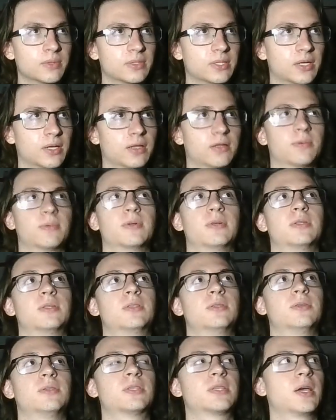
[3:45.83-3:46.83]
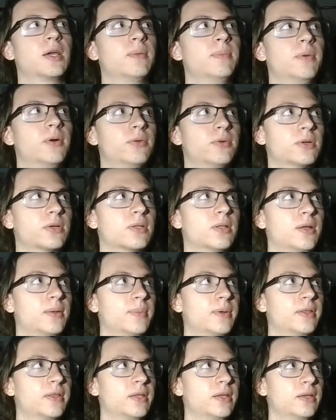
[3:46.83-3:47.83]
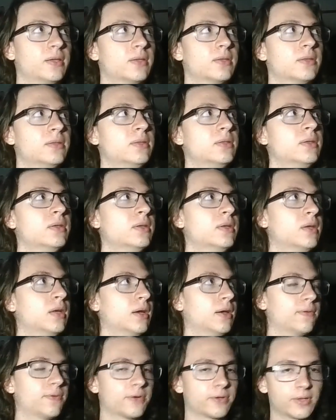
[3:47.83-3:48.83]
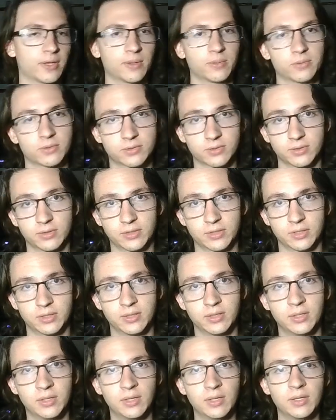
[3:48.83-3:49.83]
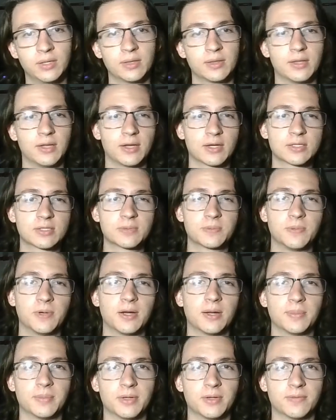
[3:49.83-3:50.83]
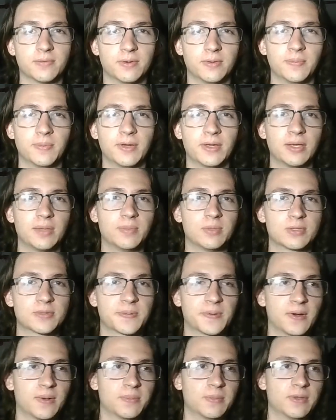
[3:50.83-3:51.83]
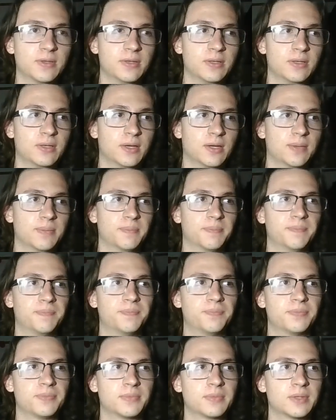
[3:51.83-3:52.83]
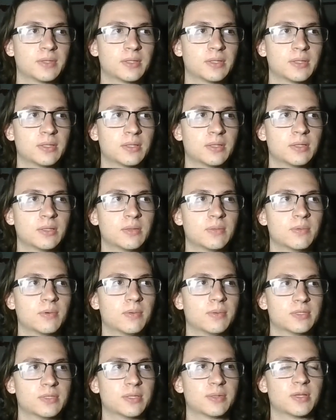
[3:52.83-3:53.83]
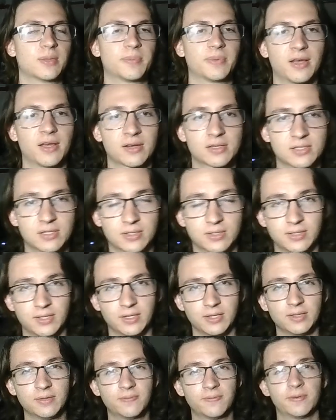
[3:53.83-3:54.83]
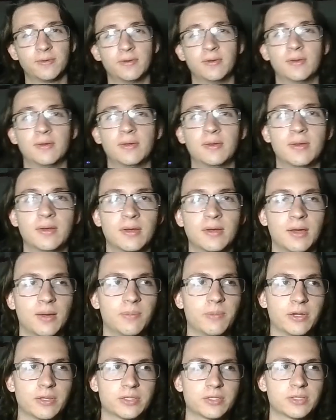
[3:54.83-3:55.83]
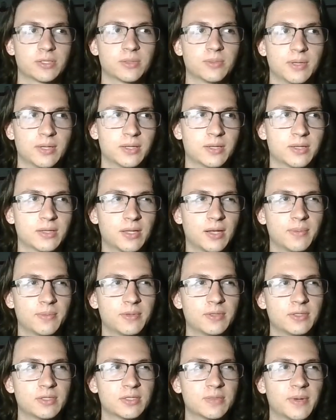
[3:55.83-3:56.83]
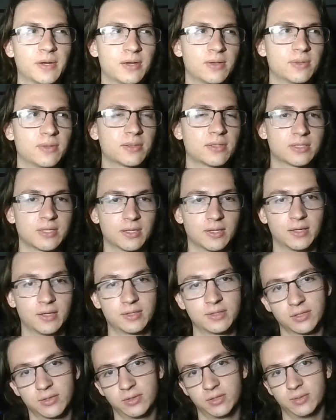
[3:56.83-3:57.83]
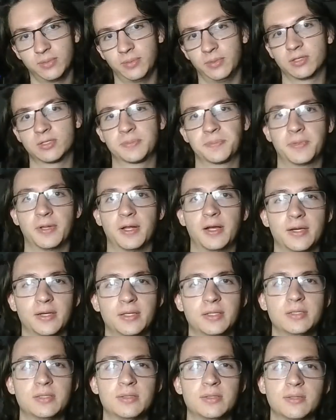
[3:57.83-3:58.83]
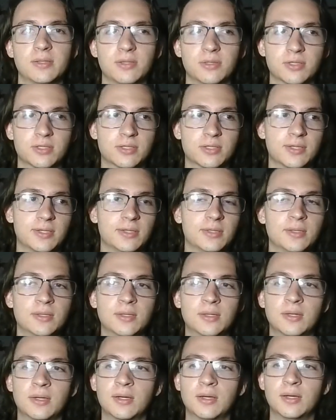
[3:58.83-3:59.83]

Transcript: what's that other one? Suicide Motor Club, I think. I've heard that one's really good. The next one I'm gonna read by him is probably what was it? The Black Tongue Thief. I'm not sure what that one's about because I like to go into books blind usually.